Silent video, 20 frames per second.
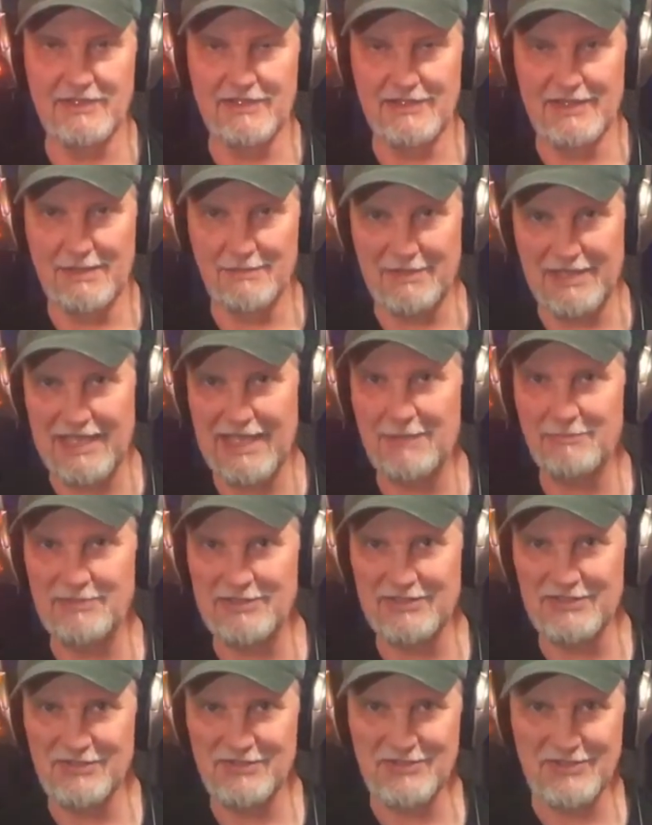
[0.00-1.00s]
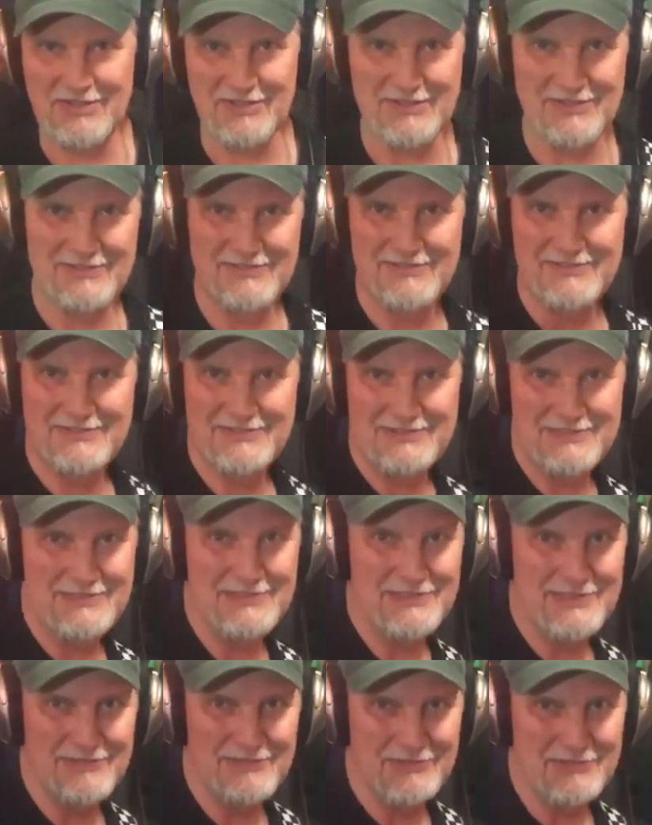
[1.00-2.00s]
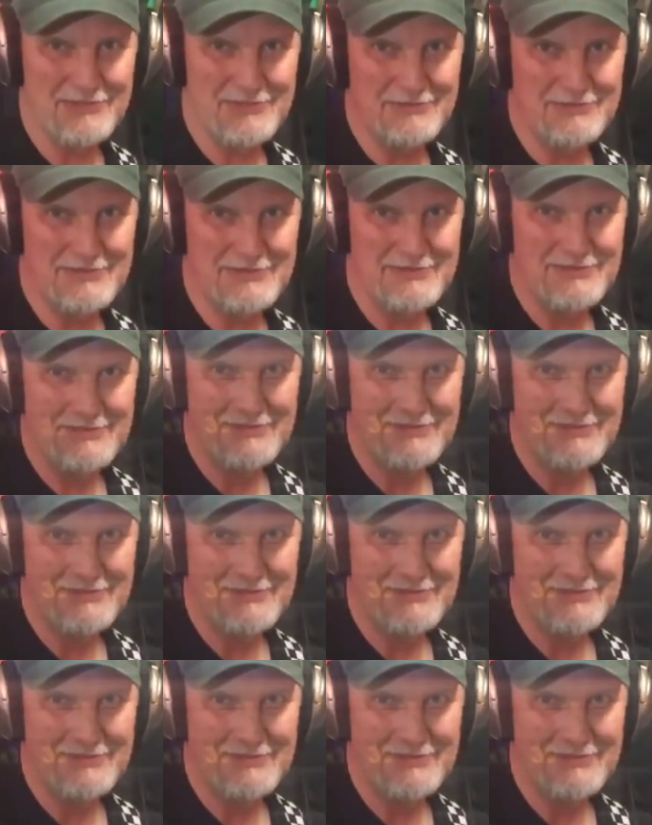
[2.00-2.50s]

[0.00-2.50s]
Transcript: and I'm happy to share. You have a good one.